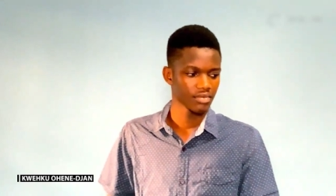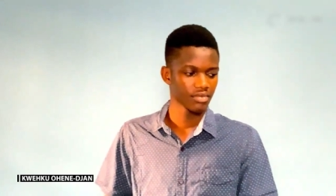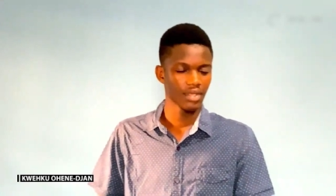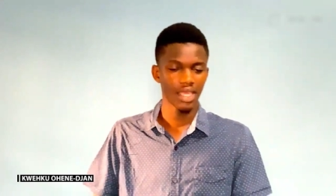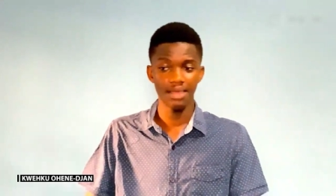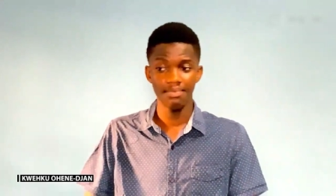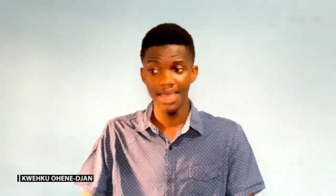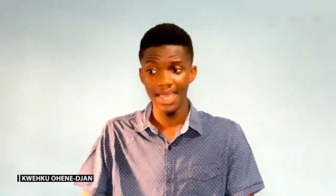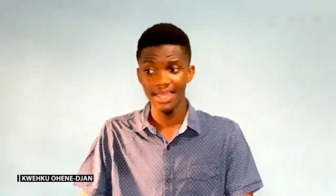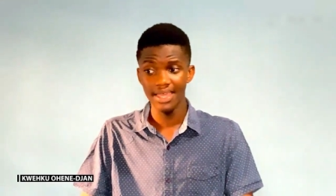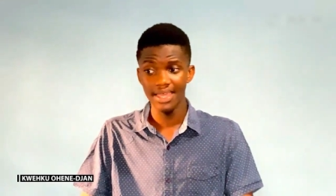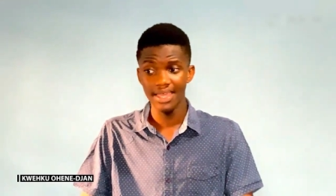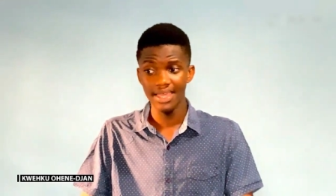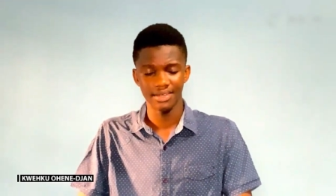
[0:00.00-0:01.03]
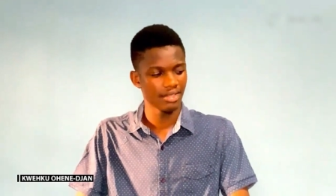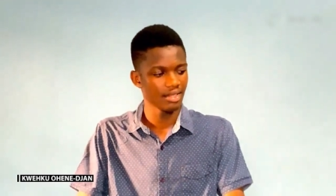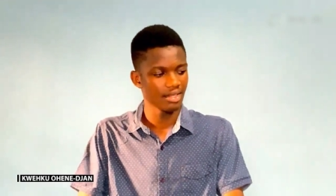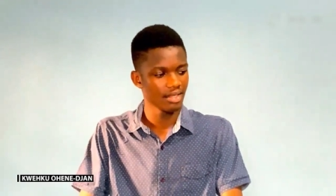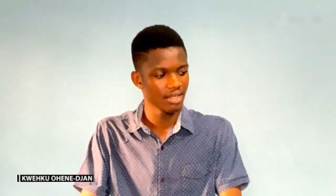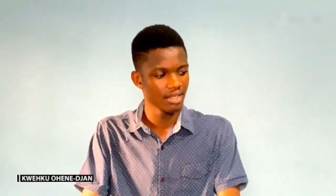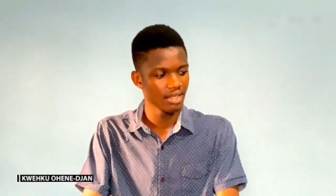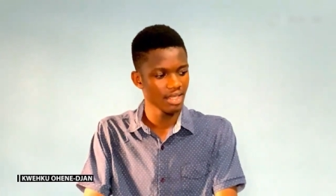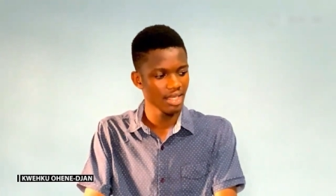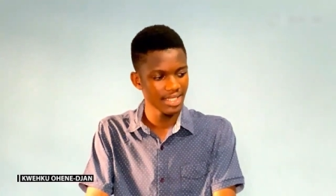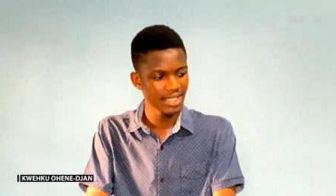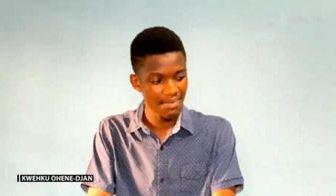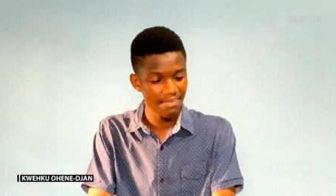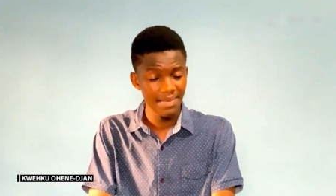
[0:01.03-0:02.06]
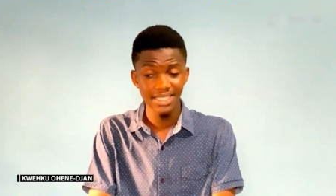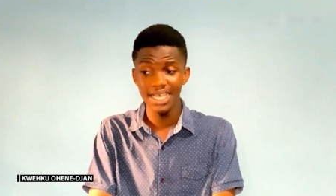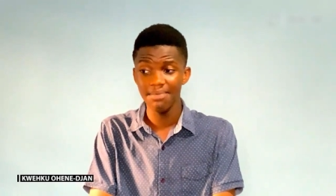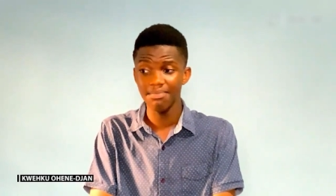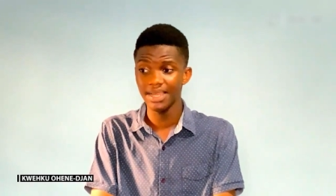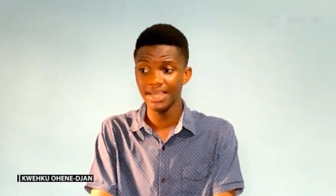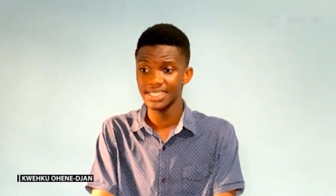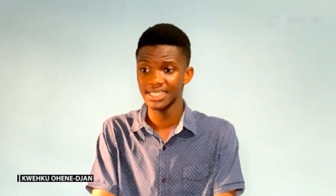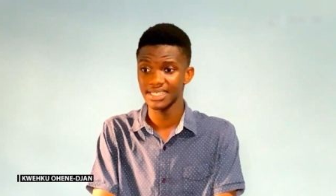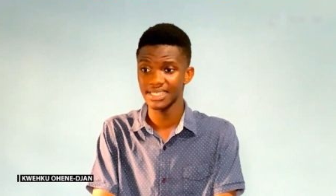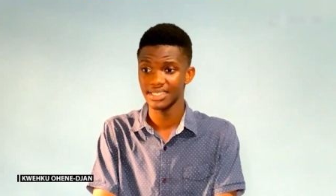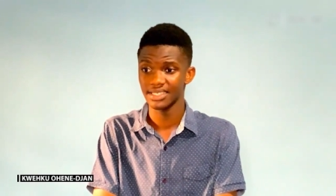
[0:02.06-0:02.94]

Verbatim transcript: Amen. It's a major blessing.